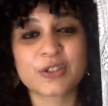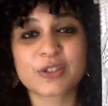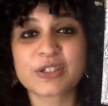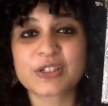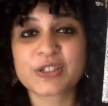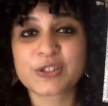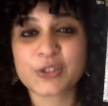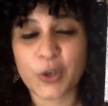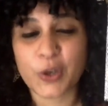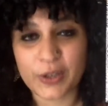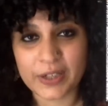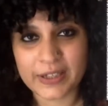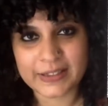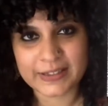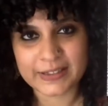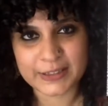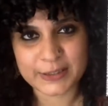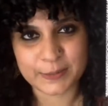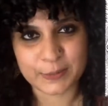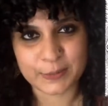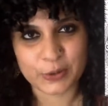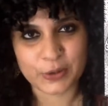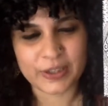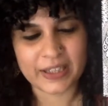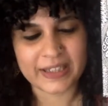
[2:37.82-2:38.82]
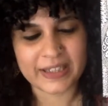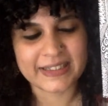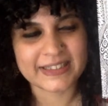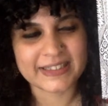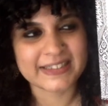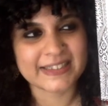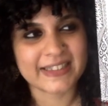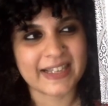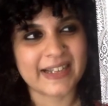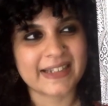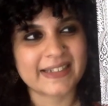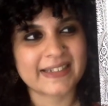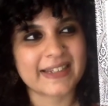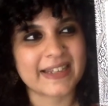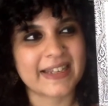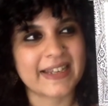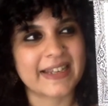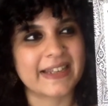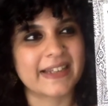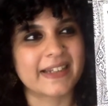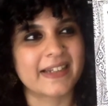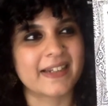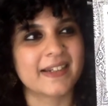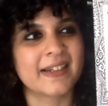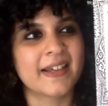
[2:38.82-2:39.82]
the story in this book is set
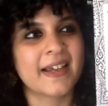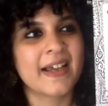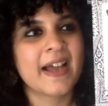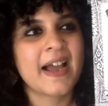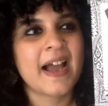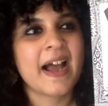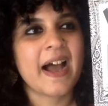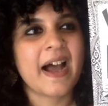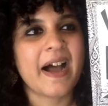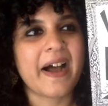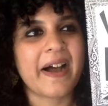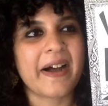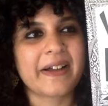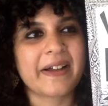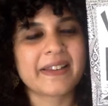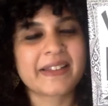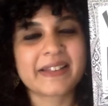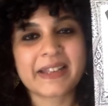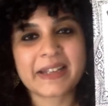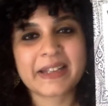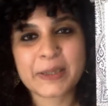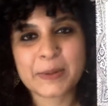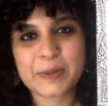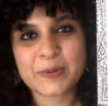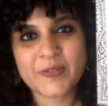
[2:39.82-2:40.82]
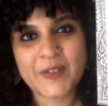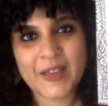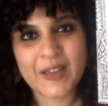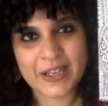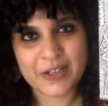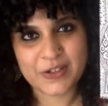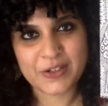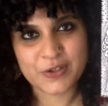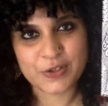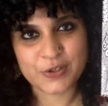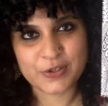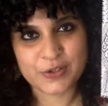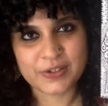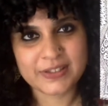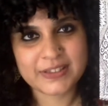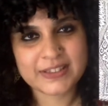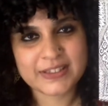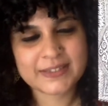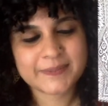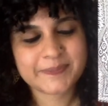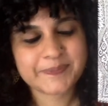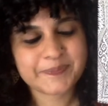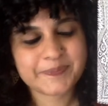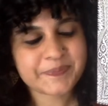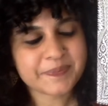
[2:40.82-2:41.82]
in the Kingdom of Angels,
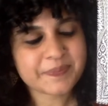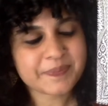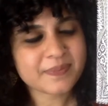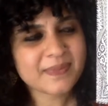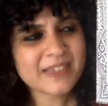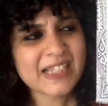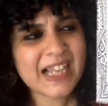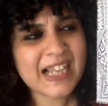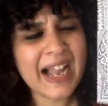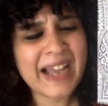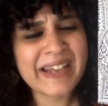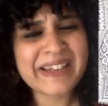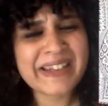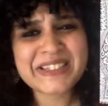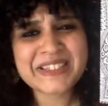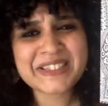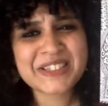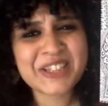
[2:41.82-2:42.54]
and it's